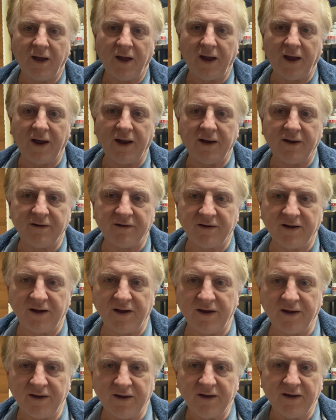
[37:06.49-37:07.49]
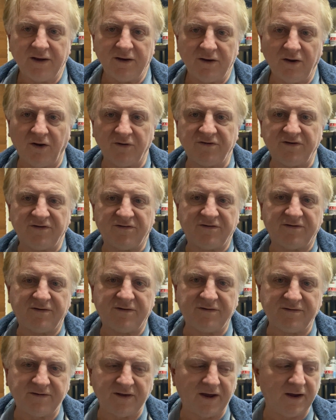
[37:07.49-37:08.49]
and not just
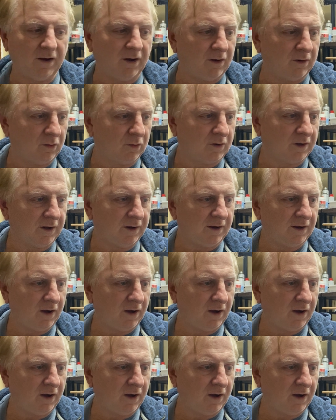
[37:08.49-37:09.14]
say, "Oh, look,